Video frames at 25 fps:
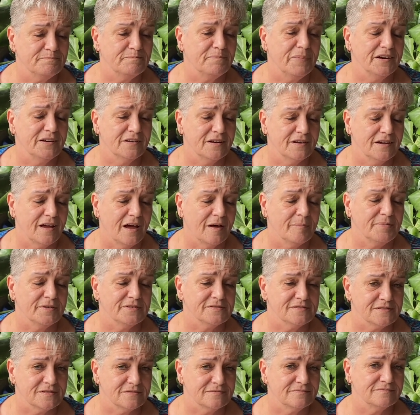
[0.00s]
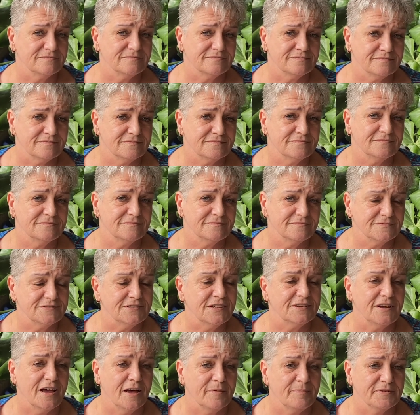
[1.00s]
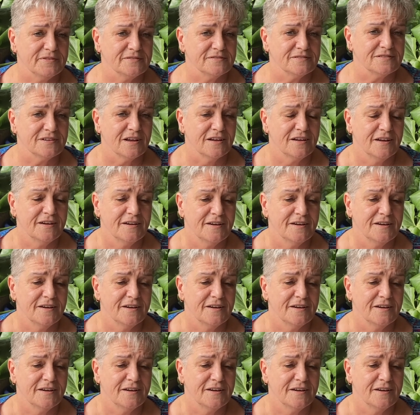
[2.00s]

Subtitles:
but it happens. It happens.